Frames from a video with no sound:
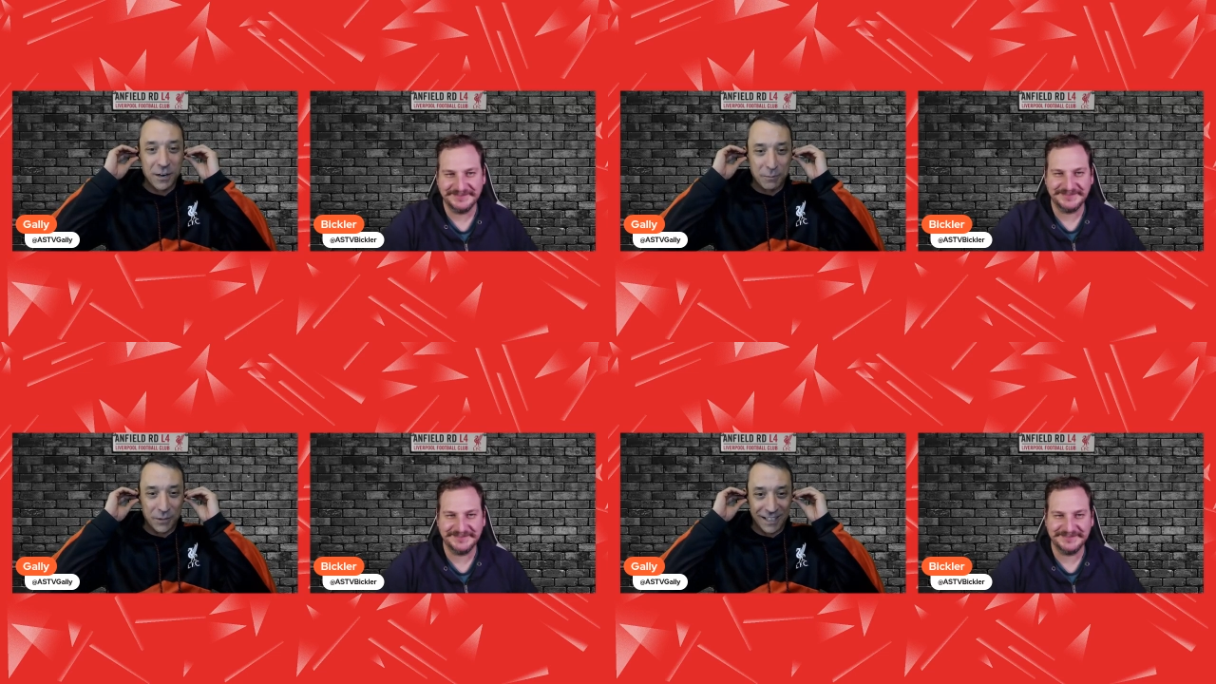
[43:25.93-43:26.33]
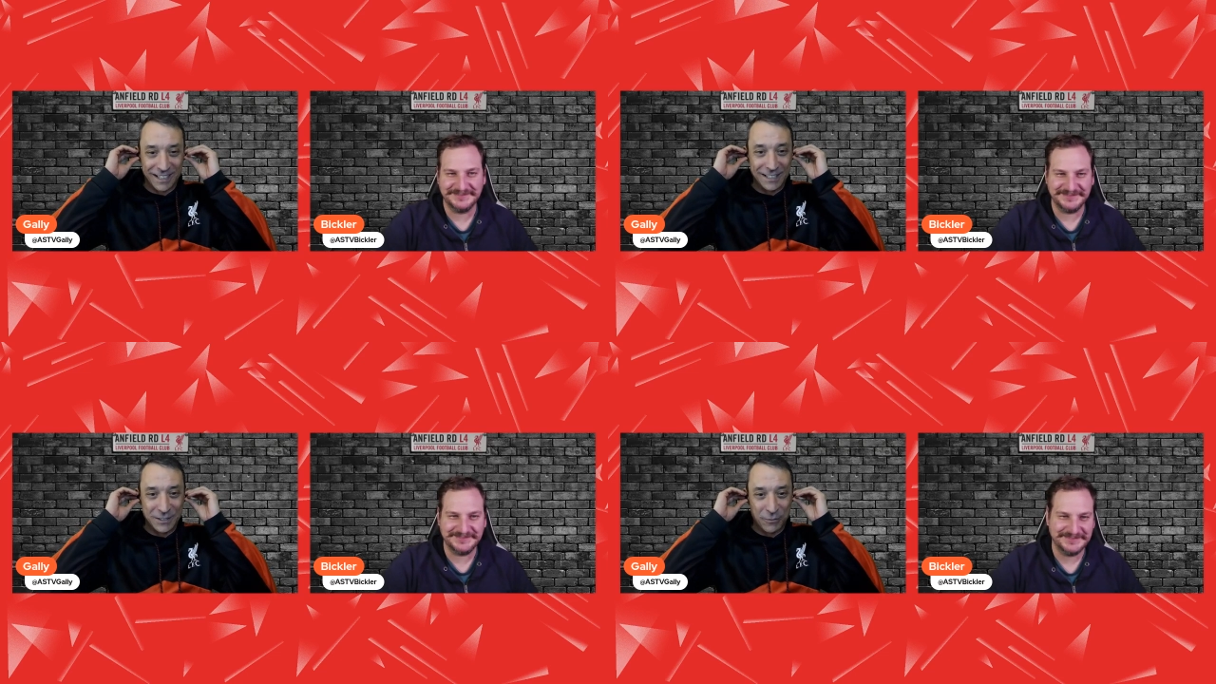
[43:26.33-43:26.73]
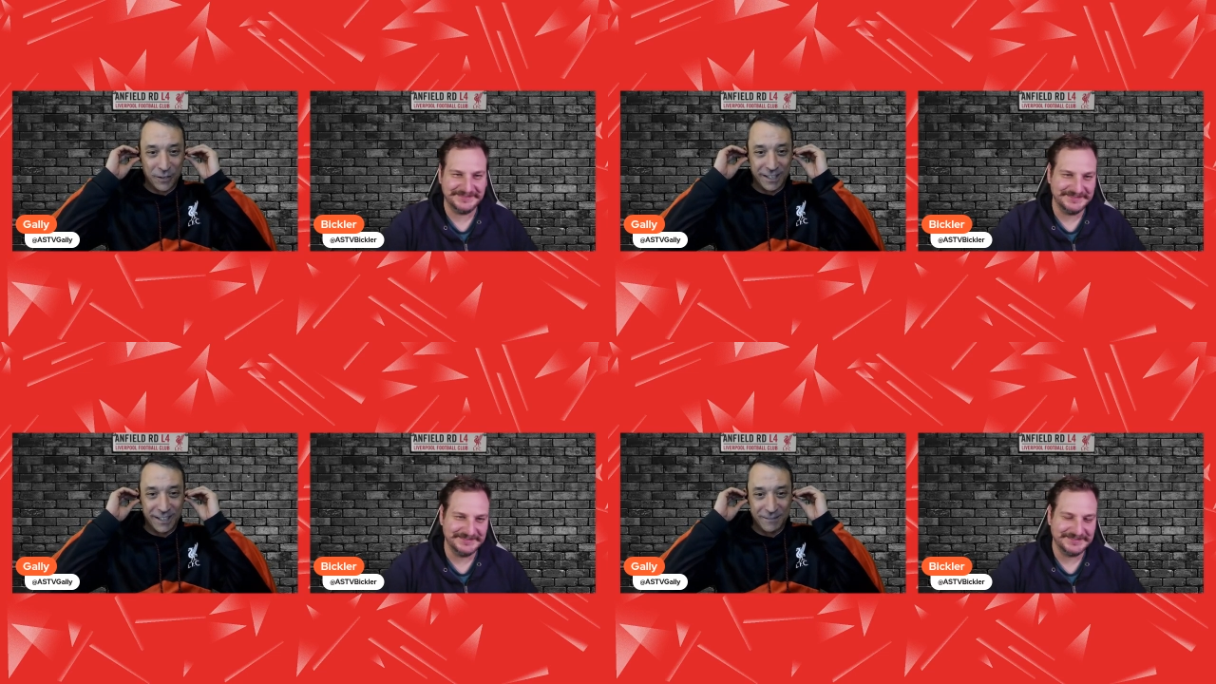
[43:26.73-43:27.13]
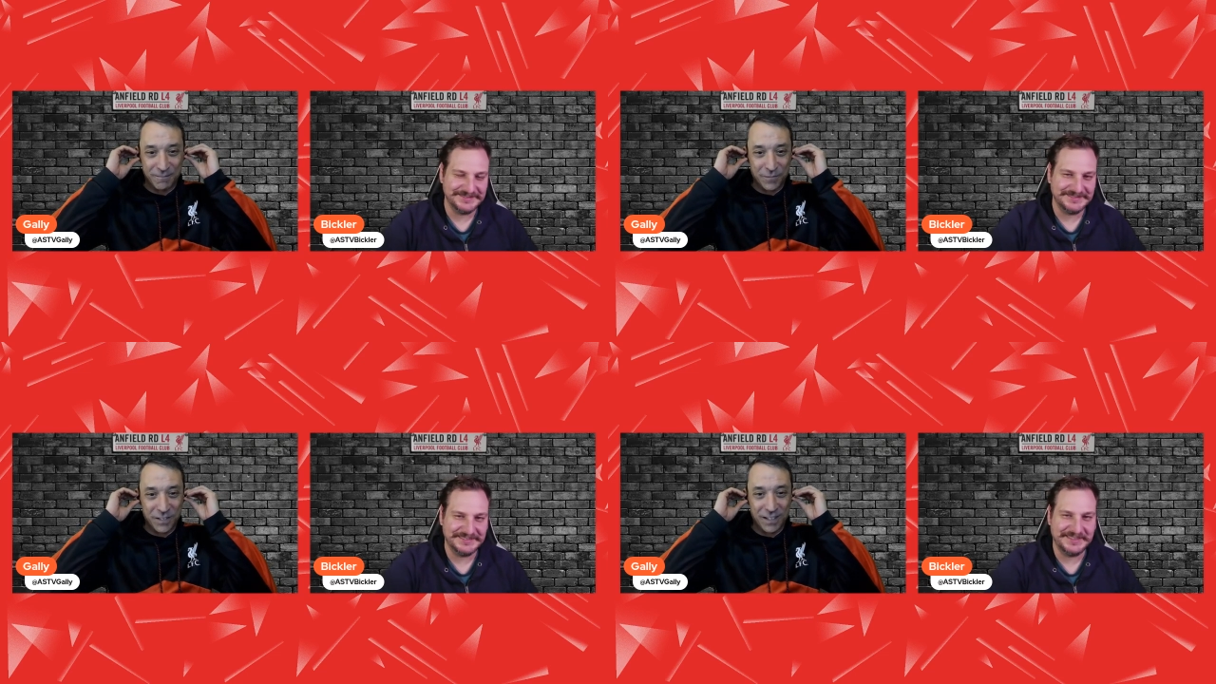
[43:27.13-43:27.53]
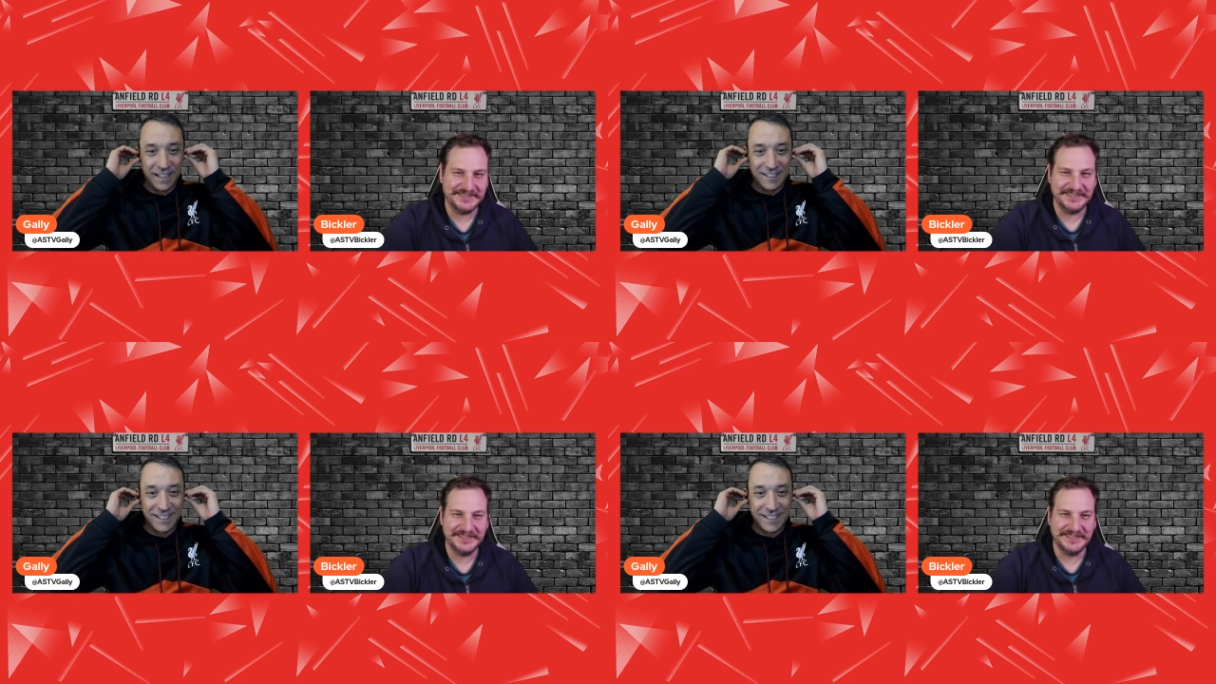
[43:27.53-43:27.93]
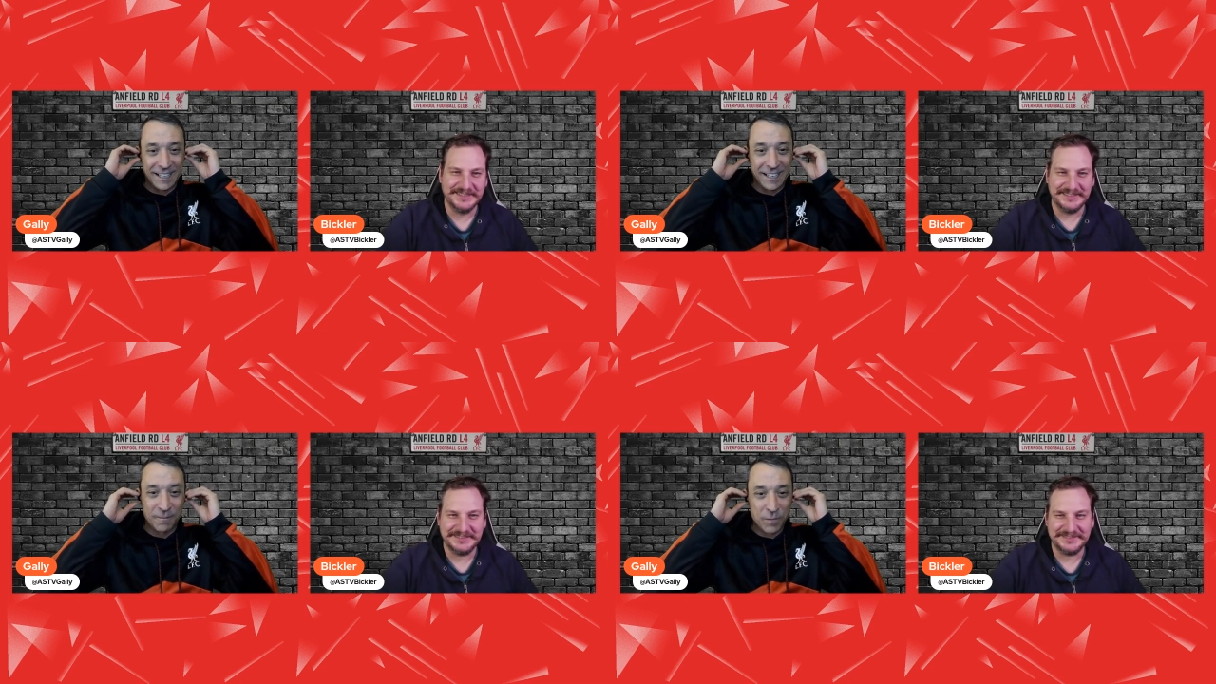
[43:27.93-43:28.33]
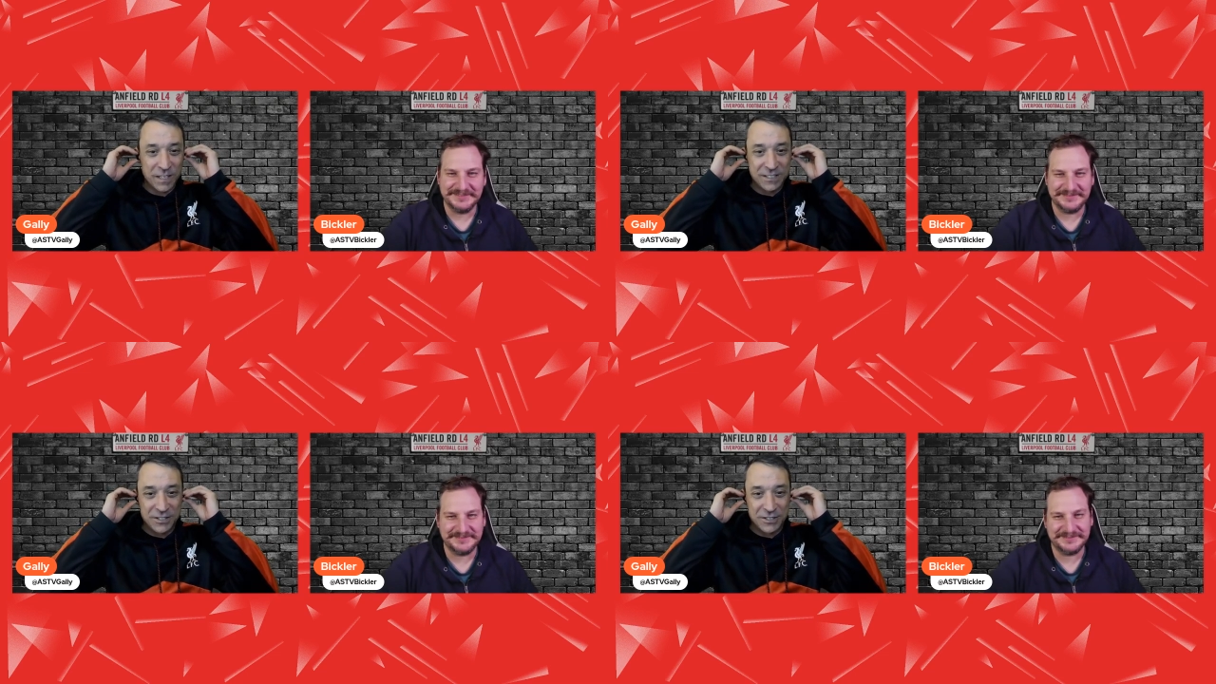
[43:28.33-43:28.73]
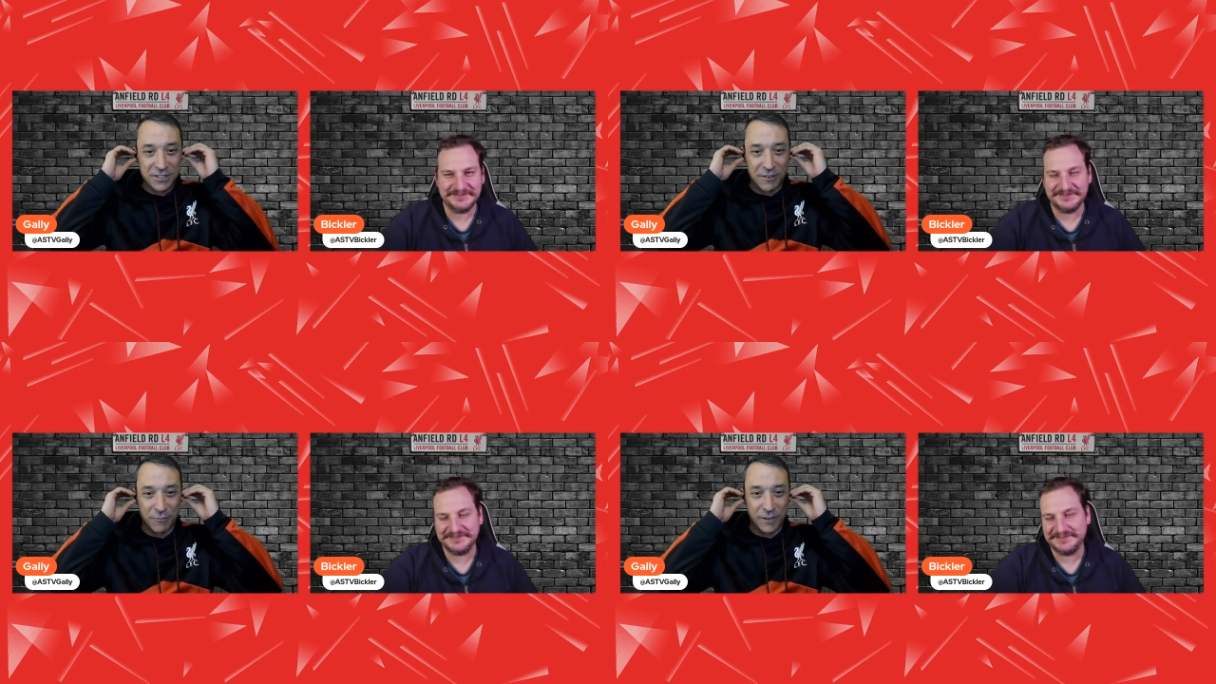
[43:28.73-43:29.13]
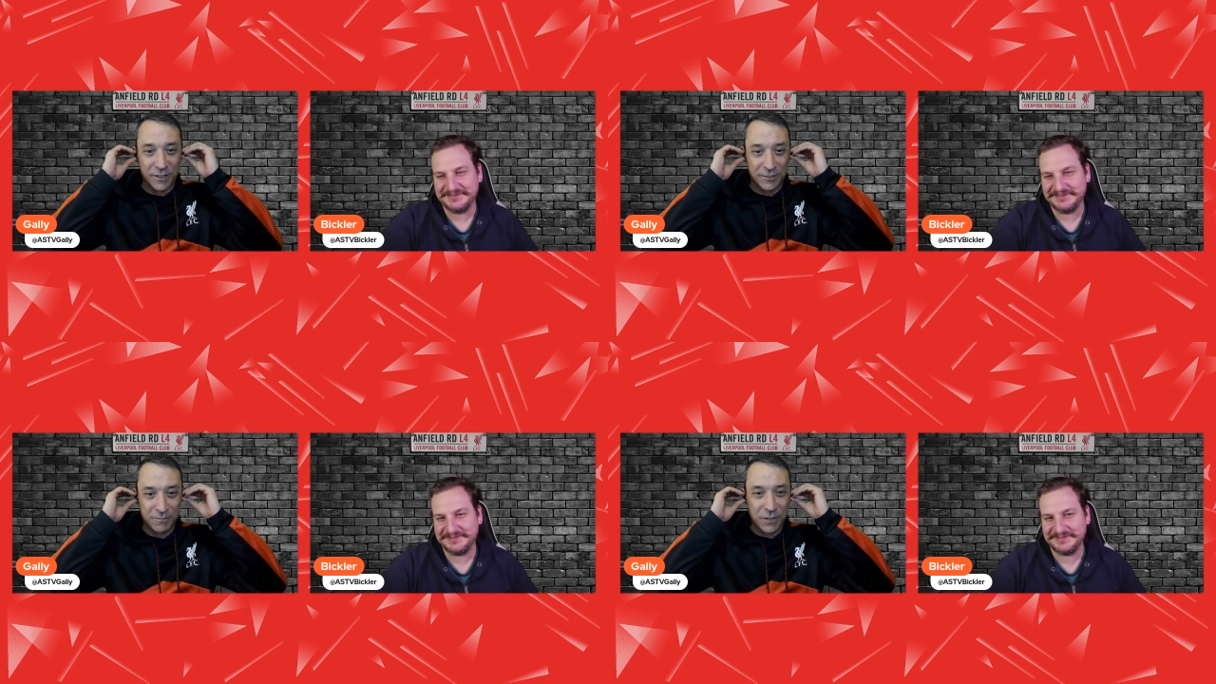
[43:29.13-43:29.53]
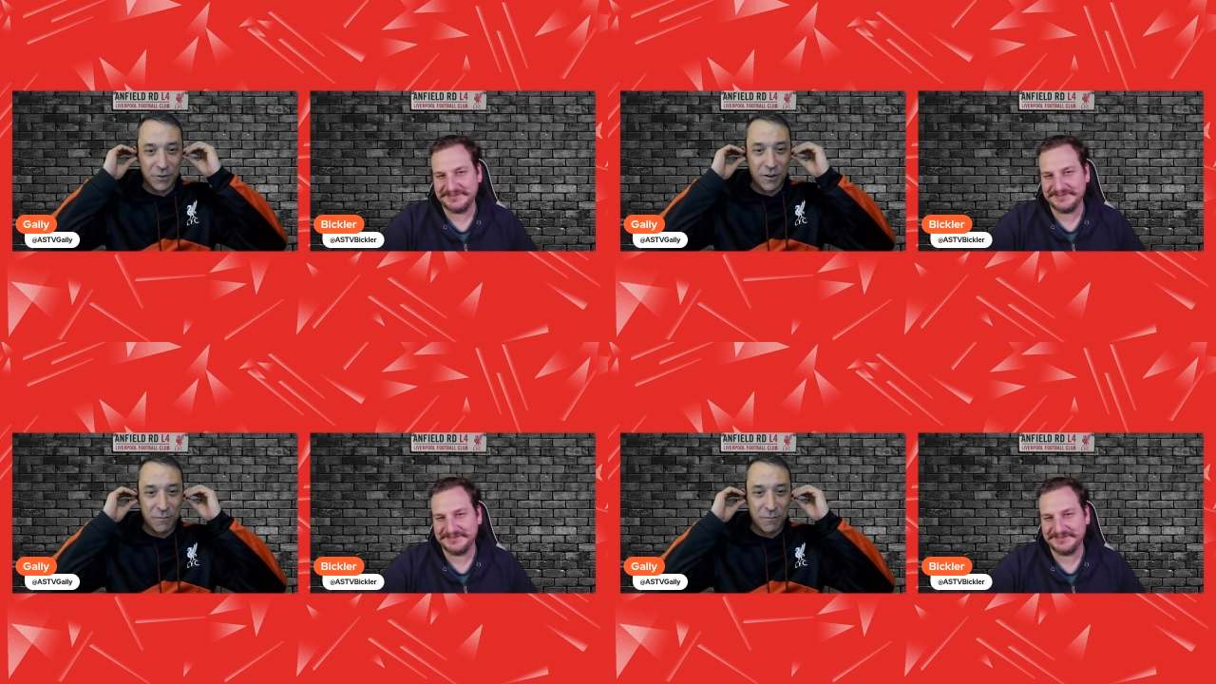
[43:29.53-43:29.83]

Speaker 1: up like he's freaking Ledley King. It's just unreal. They're